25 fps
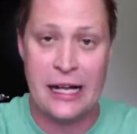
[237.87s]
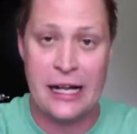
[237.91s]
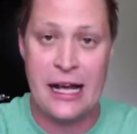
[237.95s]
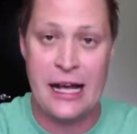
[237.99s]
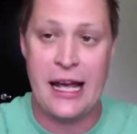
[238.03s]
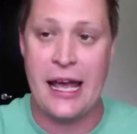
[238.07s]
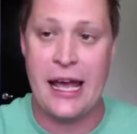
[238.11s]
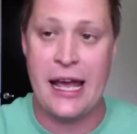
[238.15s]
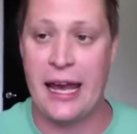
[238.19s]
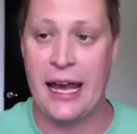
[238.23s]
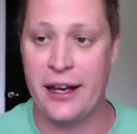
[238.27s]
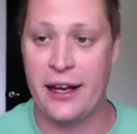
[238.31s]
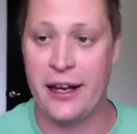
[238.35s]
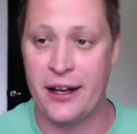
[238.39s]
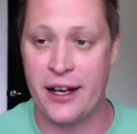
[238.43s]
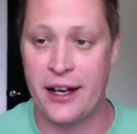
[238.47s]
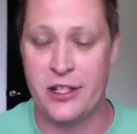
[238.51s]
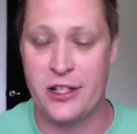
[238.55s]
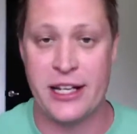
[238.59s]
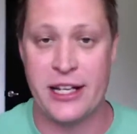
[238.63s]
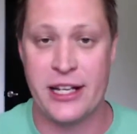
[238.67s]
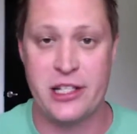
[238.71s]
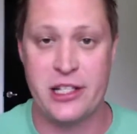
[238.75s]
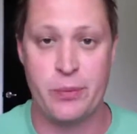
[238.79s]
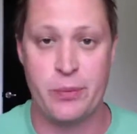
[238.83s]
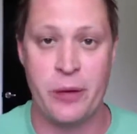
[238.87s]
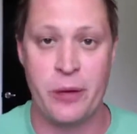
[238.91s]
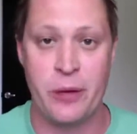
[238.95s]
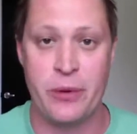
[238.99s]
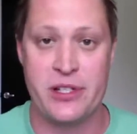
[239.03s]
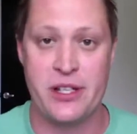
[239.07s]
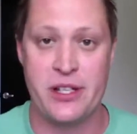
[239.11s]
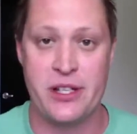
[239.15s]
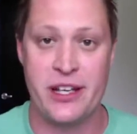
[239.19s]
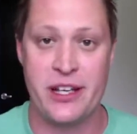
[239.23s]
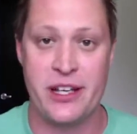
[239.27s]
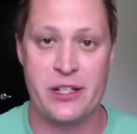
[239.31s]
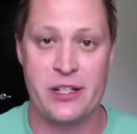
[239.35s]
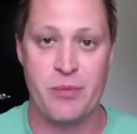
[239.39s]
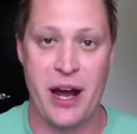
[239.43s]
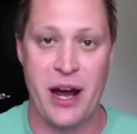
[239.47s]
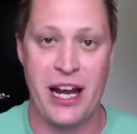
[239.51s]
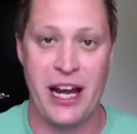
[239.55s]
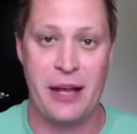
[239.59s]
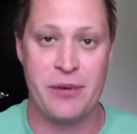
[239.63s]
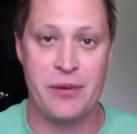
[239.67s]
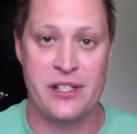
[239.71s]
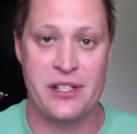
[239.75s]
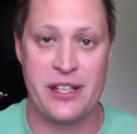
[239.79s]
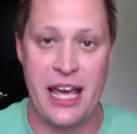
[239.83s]
And so that's the purpose of this. My
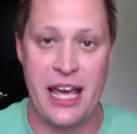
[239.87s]
name is Gabe